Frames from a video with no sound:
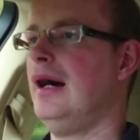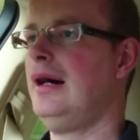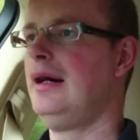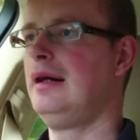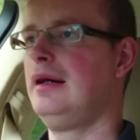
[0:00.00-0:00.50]

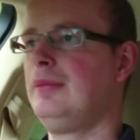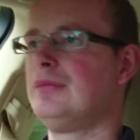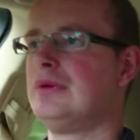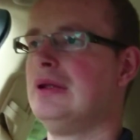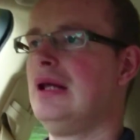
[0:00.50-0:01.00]

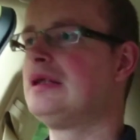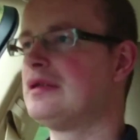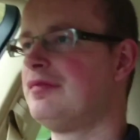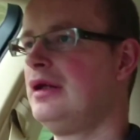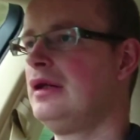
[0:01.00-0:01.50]
The
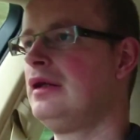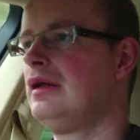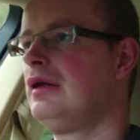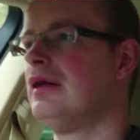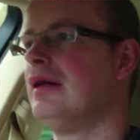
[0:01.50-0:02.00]
next
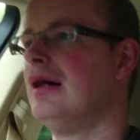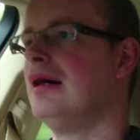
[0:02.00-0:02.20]
thing,